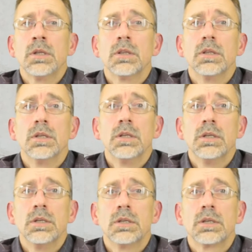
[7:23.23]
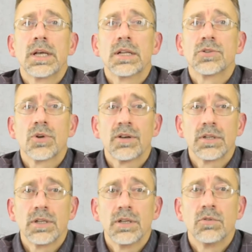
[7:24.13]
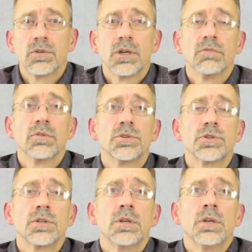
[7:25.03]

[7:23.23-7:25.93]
The catastrophic level coverage,